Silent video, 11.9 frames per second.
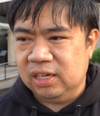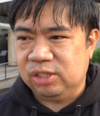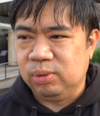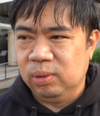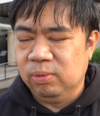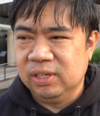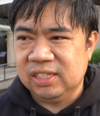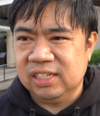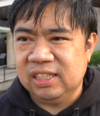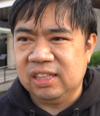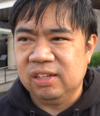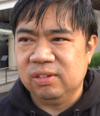what was it?
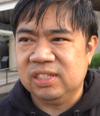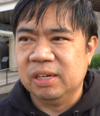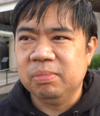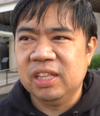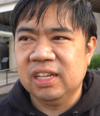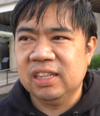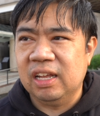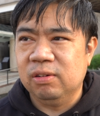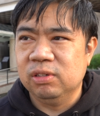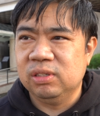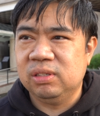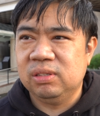Something that
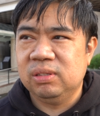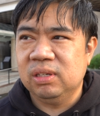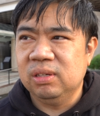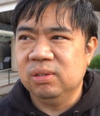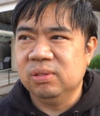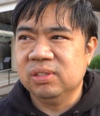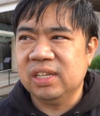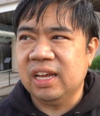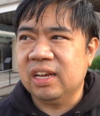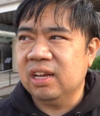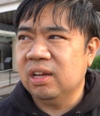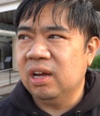was
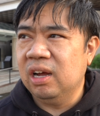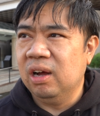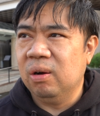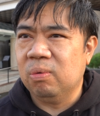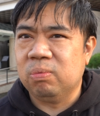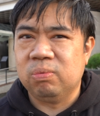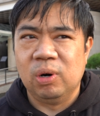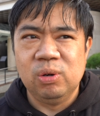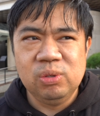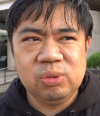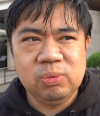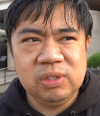like a
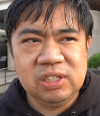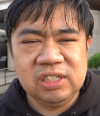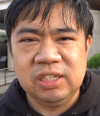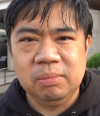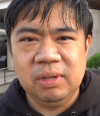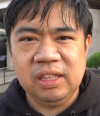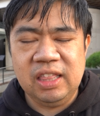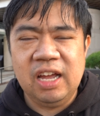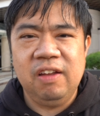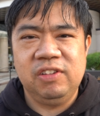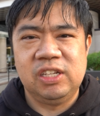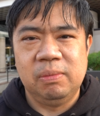rosewood or something like
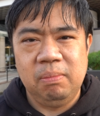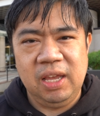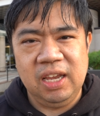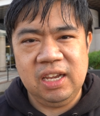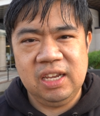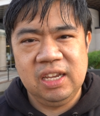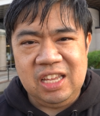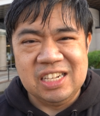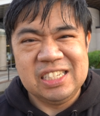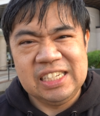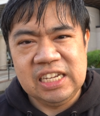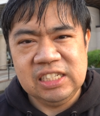that to make
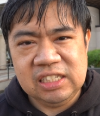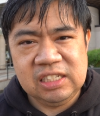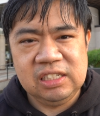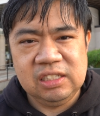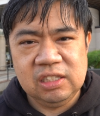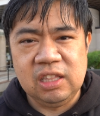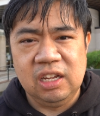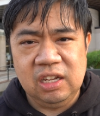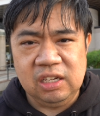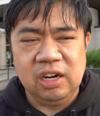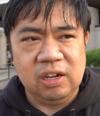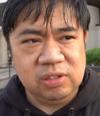incense. So
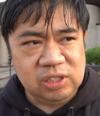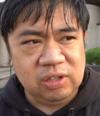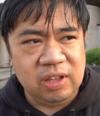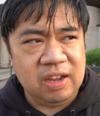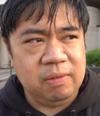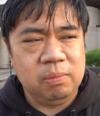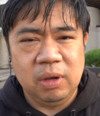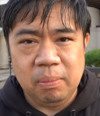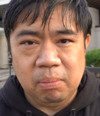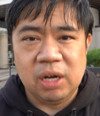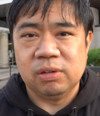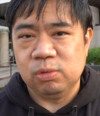that
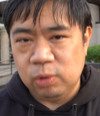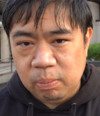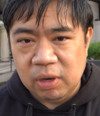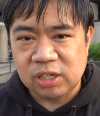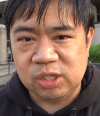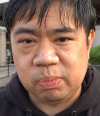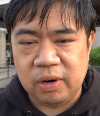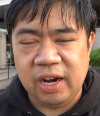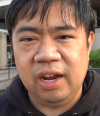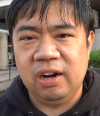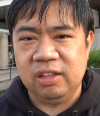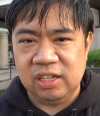when monks
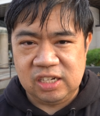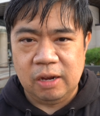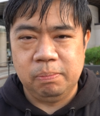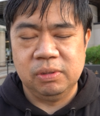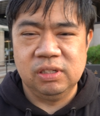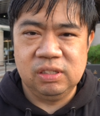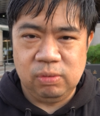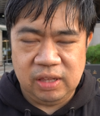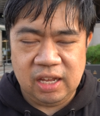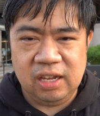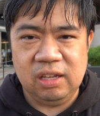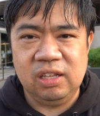pray, or the temples when
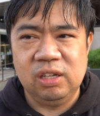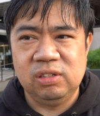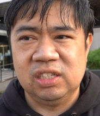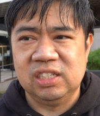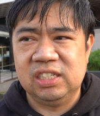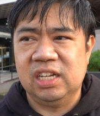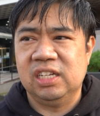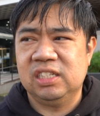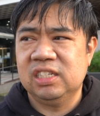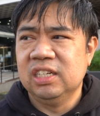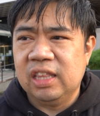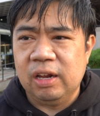they use incense,
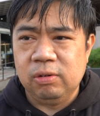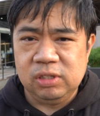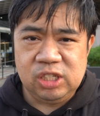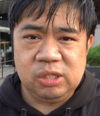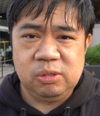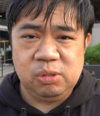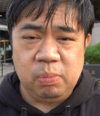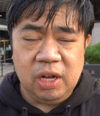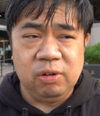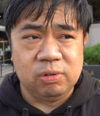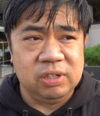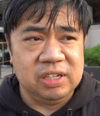that it would
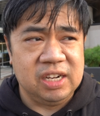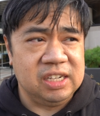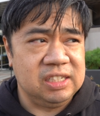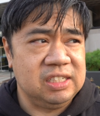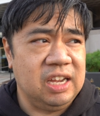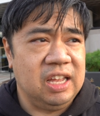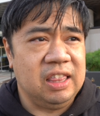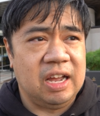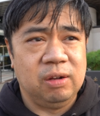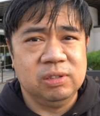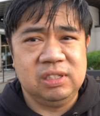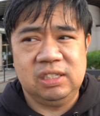smell real nice. And that
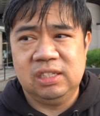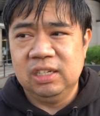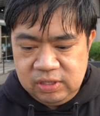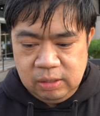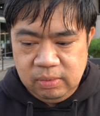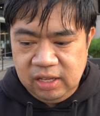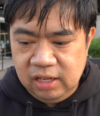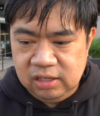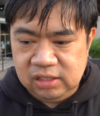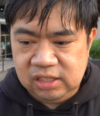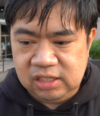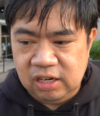was some of the other
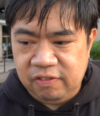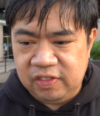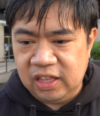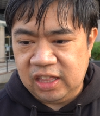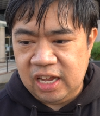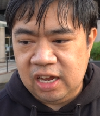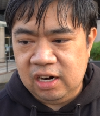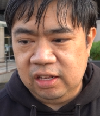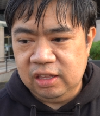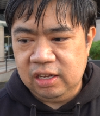stuff that they had on